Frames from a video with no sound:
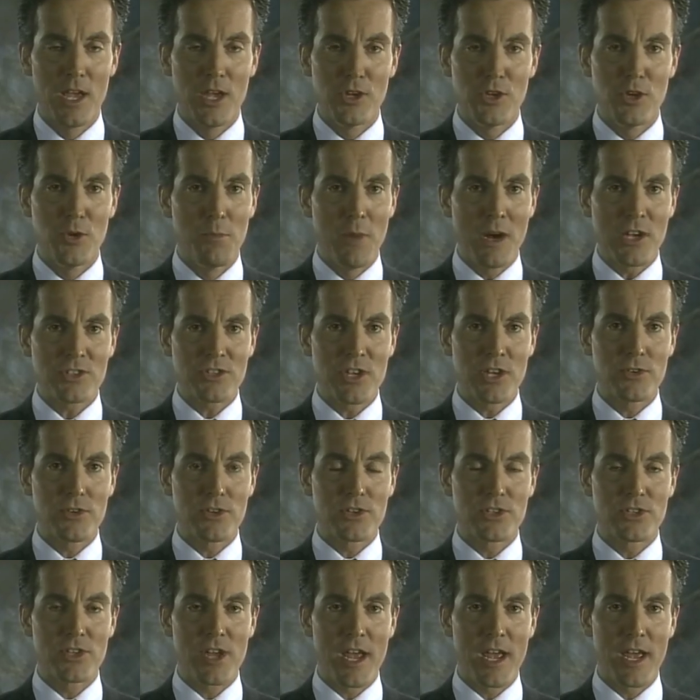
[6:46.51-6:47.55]
You must
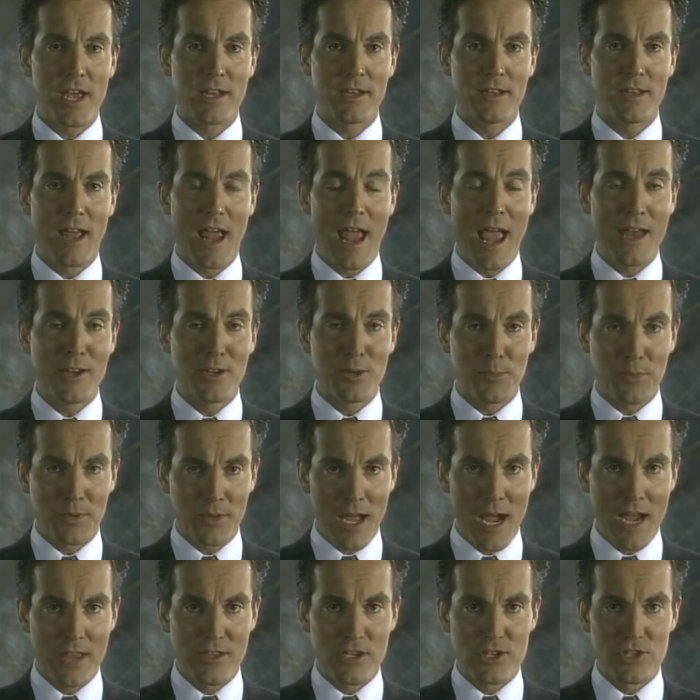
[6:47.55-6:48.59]
understand and
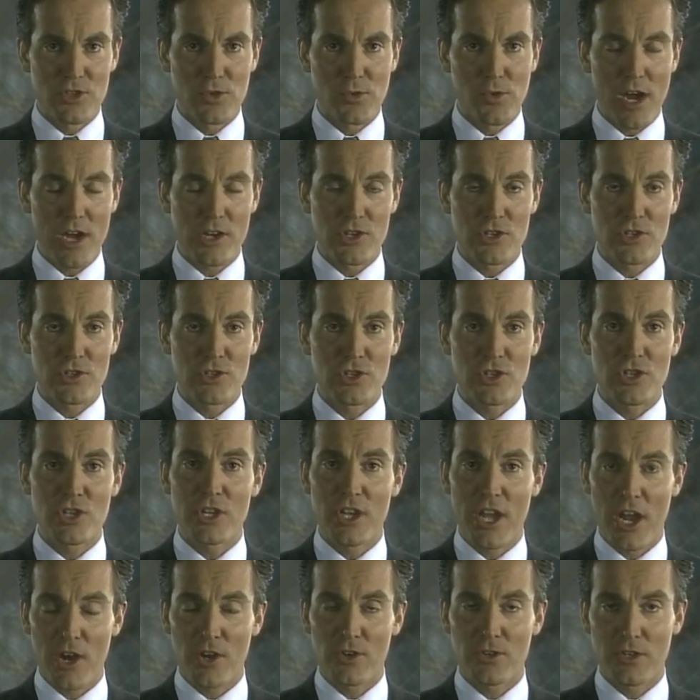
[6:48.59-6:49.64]
apply these directions to
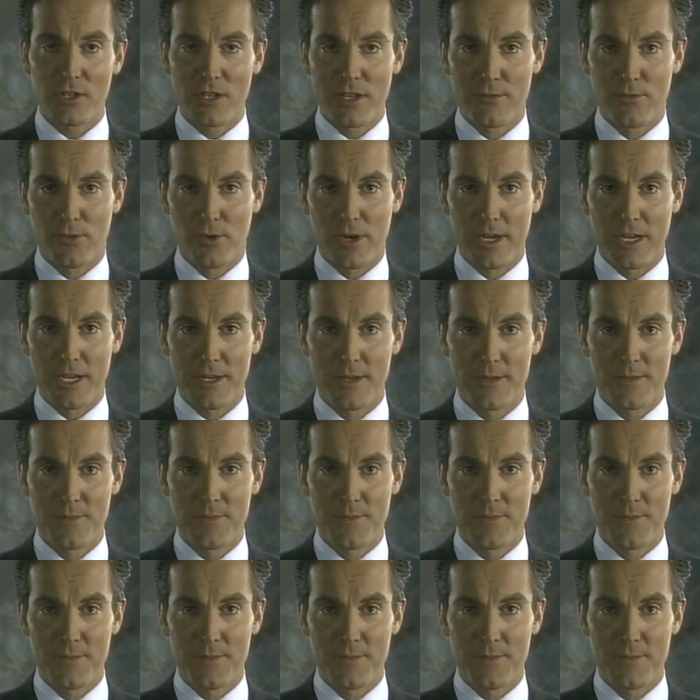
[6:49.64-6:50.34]
care delivery.